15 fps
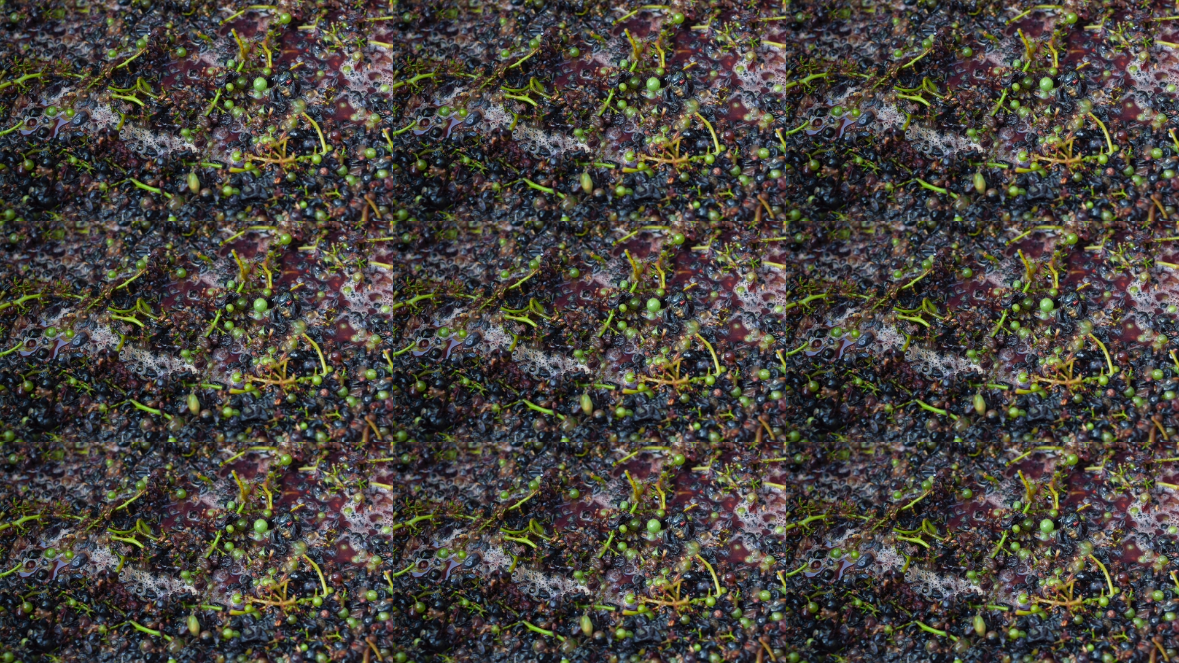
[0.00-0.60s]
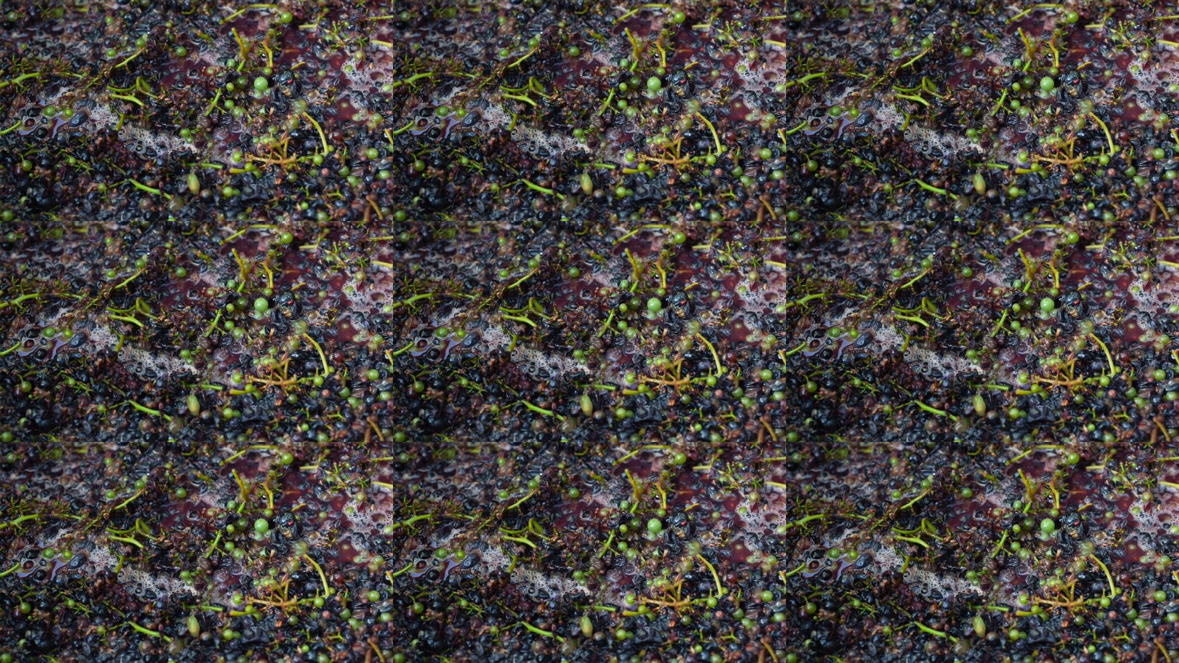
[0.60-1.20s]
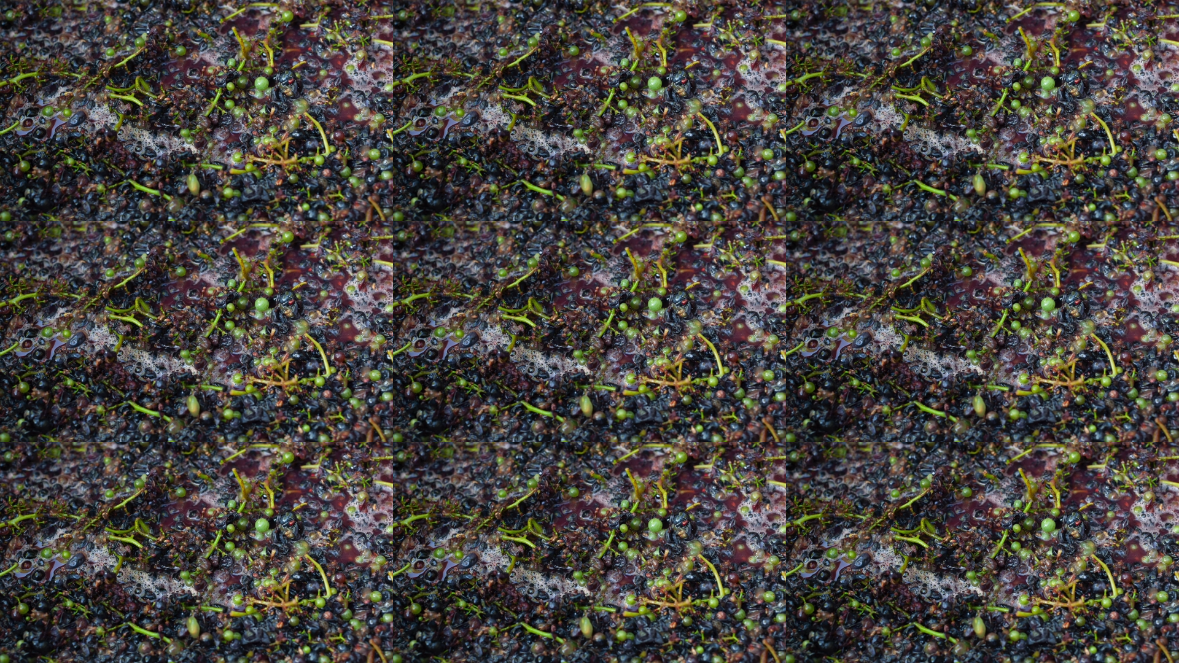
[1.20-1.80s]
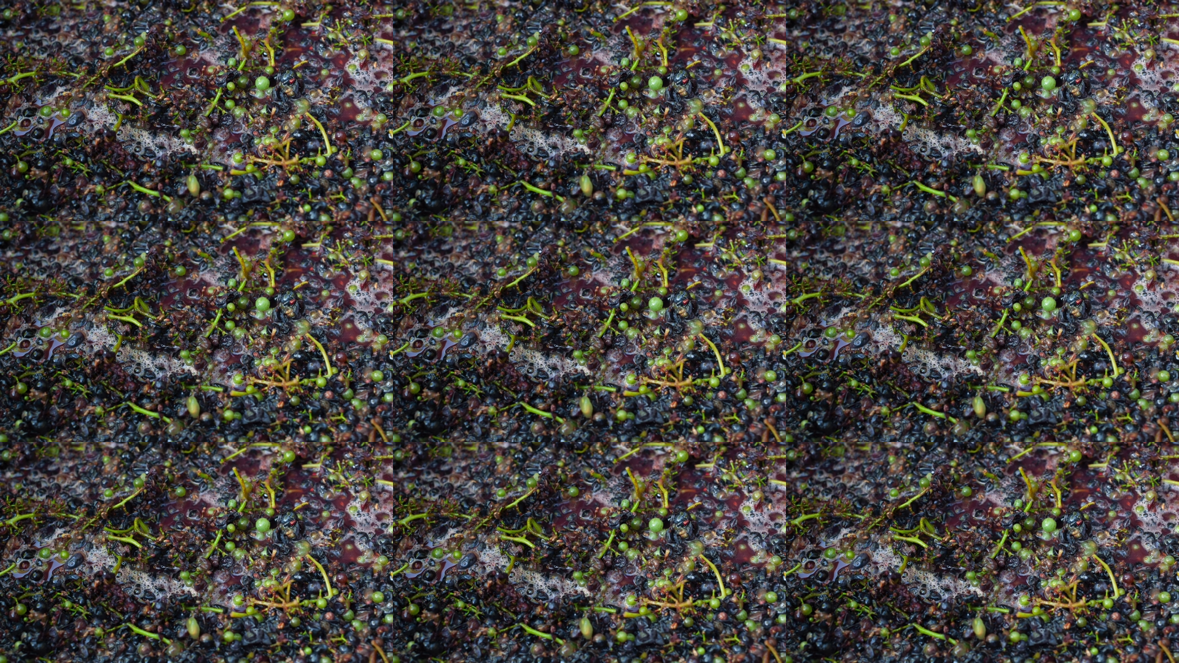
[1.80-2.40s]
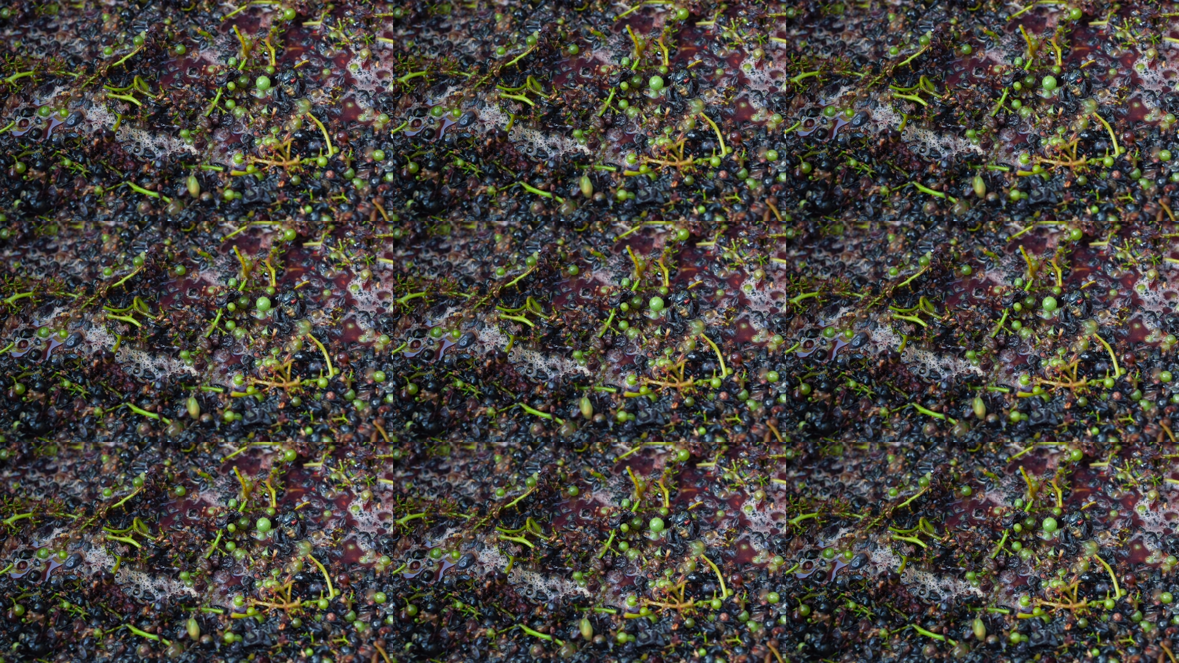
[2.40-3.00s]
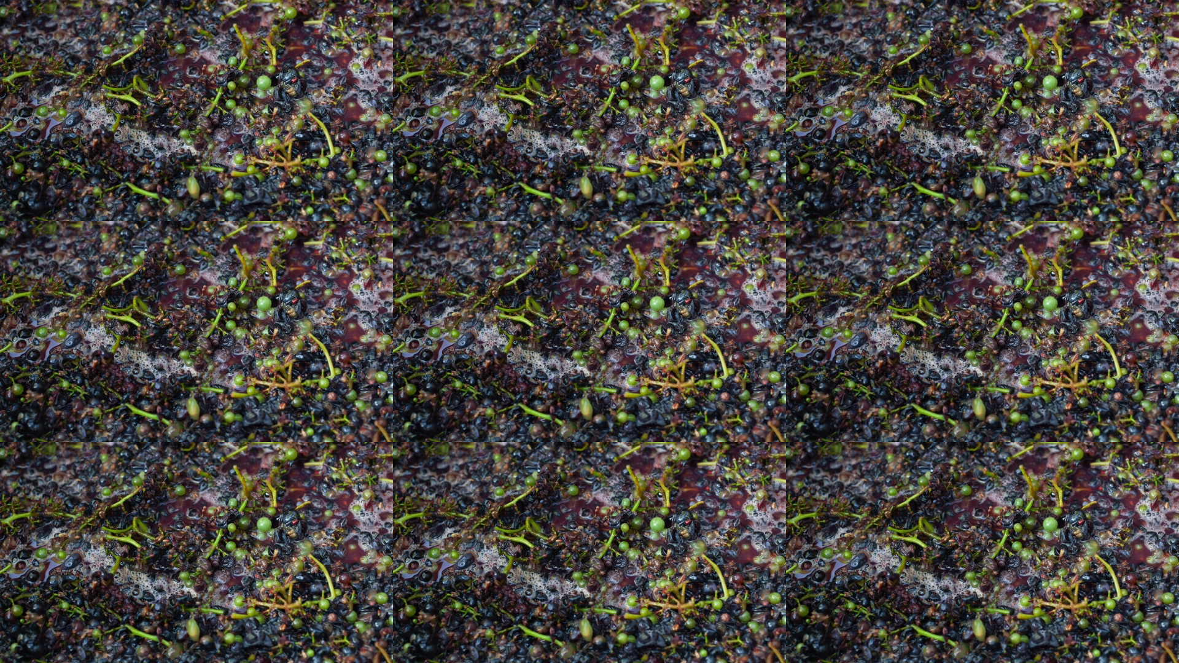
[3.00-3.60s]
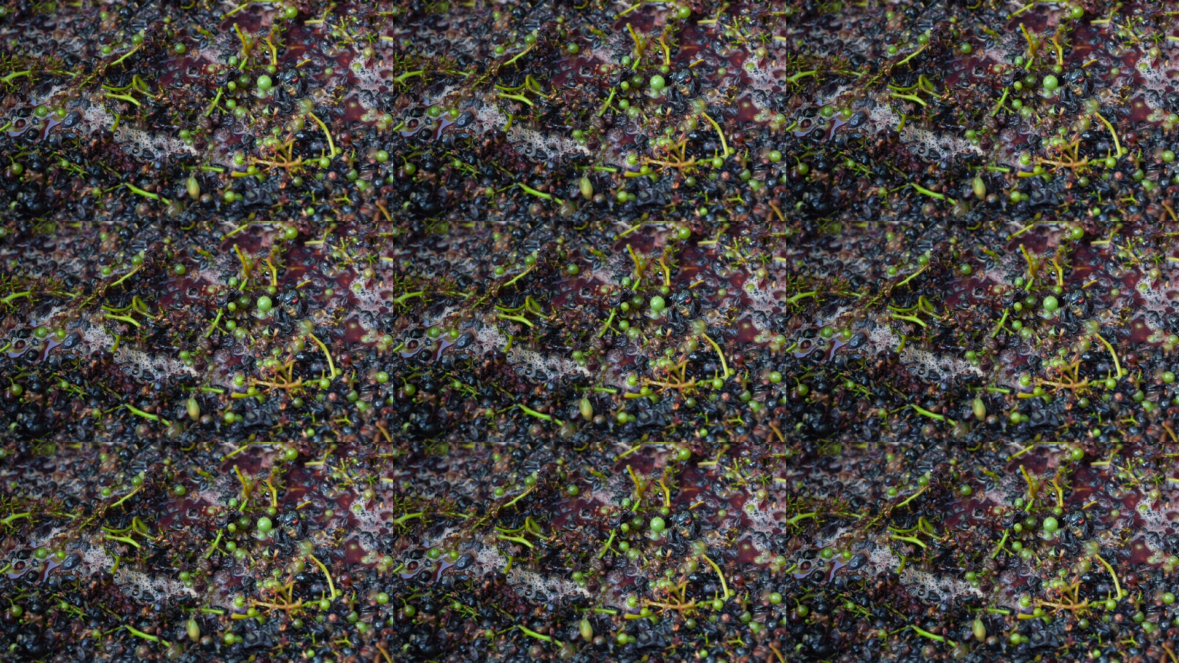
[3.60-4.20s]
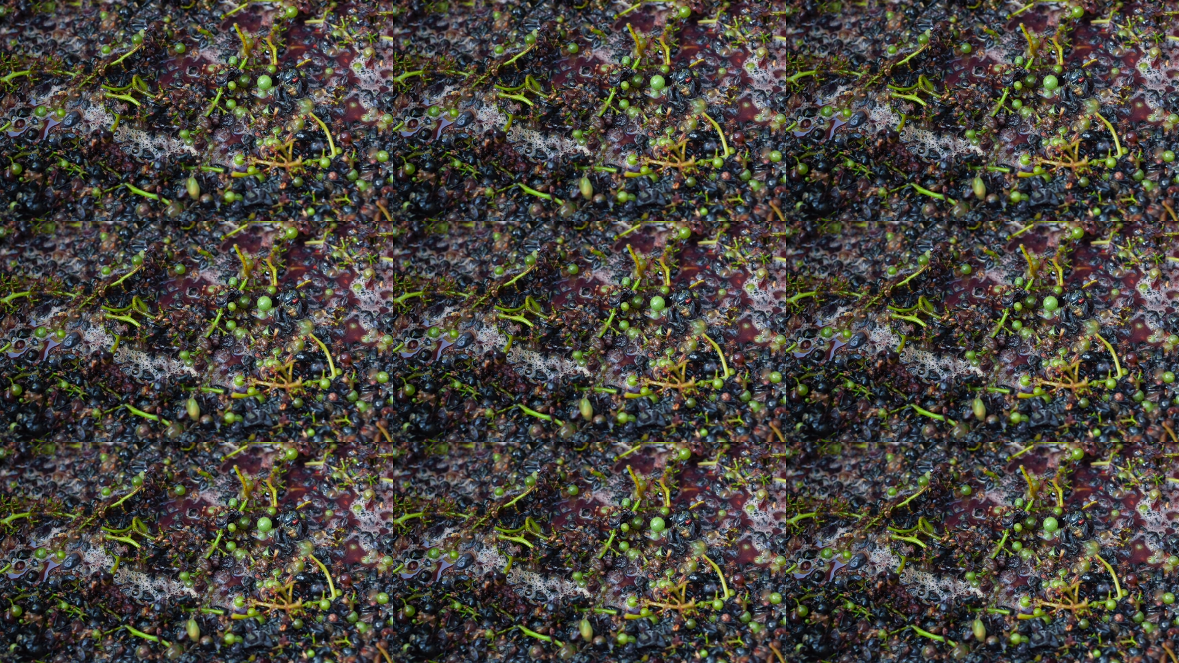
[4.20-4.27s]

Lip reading: (no speaker visible)